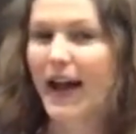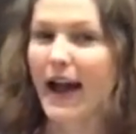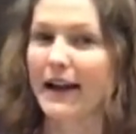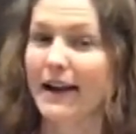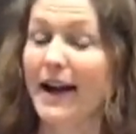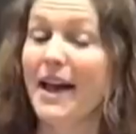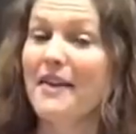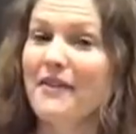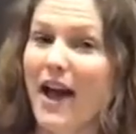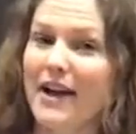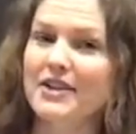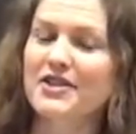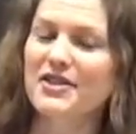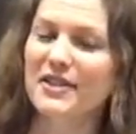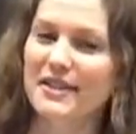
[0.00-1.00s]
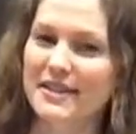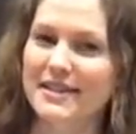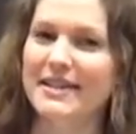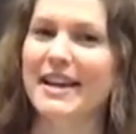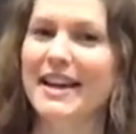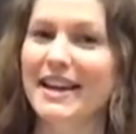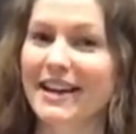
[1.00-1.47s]
And I have actually
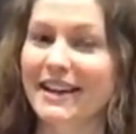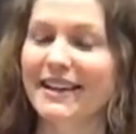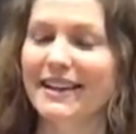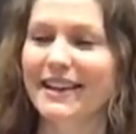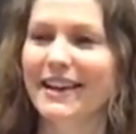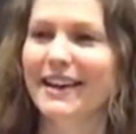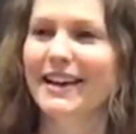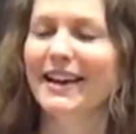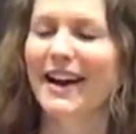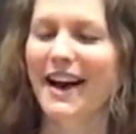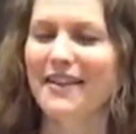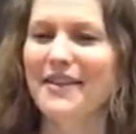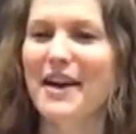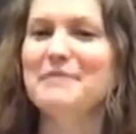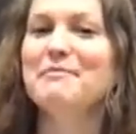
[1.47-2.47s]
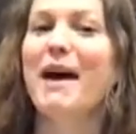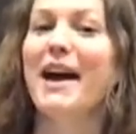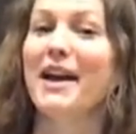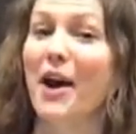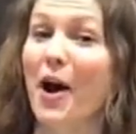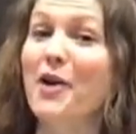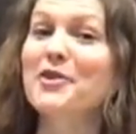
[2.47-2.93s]
seen, I've had
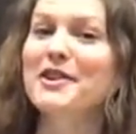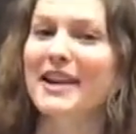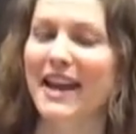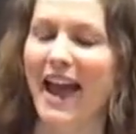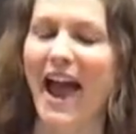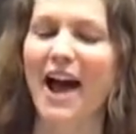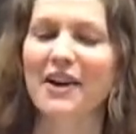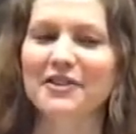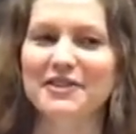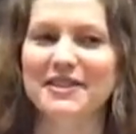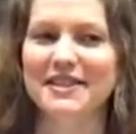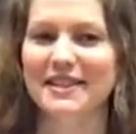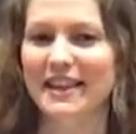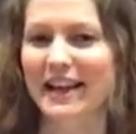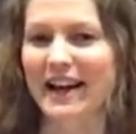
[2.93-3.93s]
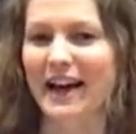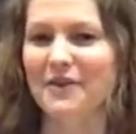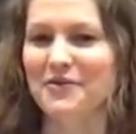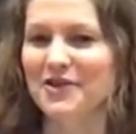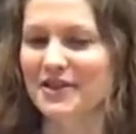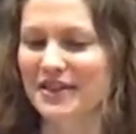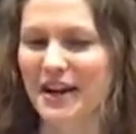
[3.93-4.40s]
my own accounts that I
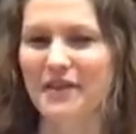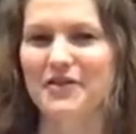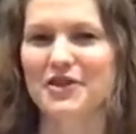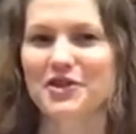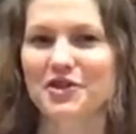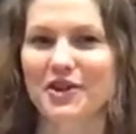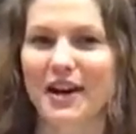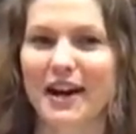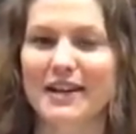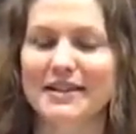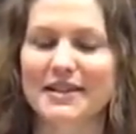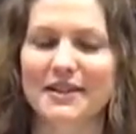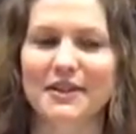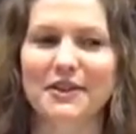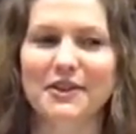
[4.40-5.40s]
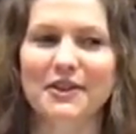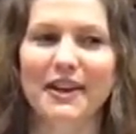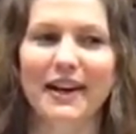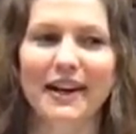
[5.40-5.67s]
would never try to,